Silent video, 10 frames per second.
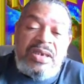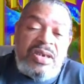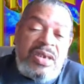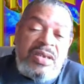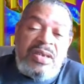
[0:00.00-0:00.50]

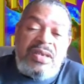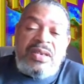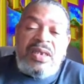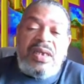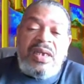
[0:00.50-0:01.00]
Jesus
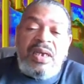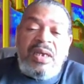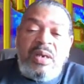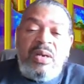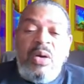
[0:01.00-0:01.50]

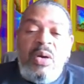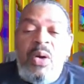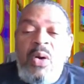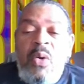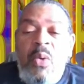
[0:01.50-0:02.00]
said,
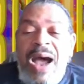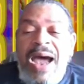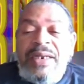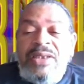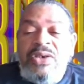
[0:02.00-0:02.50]

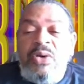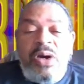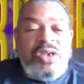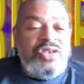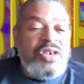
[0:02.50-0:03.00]
Why do you
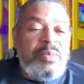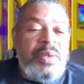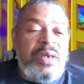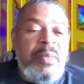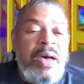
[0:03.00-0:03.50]
question
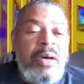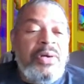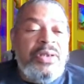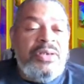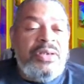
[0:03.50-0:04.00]
me about
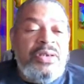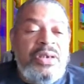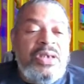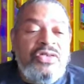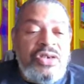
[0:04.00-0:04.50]
what
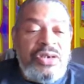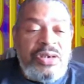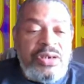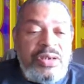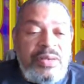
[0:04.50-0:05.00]
is
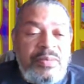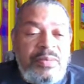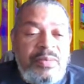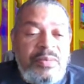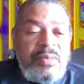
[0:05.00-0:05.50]
good?
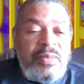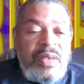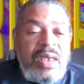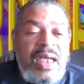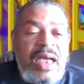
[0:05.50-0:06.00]

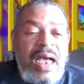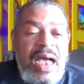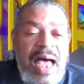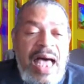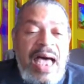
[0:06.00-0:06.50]

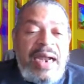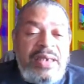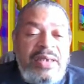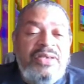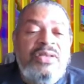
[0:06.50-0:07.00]
God
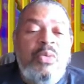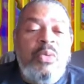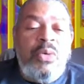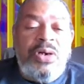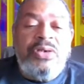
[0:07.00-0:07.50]
is the
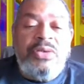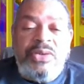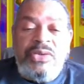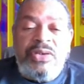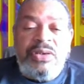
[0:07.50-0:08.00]
one
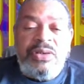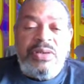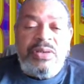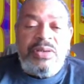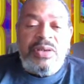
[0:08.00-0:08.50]
who is
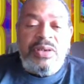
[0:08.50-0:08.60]
good.